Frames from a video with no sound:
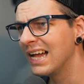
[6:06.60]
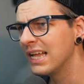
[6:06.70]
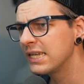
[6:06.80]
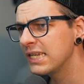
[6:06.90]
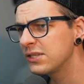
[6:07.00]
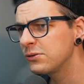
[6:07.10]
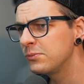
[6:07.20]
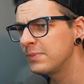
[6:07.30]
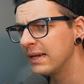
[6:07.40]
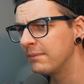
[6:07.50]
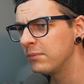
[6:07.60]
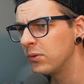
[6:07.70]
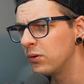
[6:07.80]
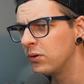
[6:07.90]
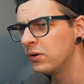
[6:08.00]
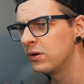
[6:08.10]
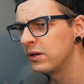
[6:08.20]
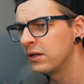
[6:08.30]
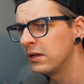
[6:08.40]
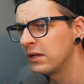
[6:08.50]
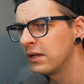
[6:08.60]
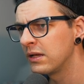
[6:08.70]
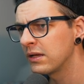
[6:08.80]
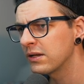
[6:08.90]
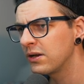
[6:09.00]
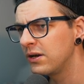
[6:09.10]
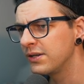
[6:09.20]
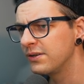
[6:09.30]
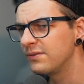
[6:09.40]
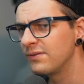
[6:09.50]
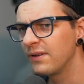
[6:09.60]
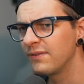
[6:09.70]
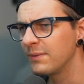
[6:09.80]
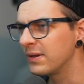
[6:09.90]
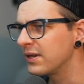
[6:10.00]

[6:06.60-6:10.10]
a little bit more kind of, I think.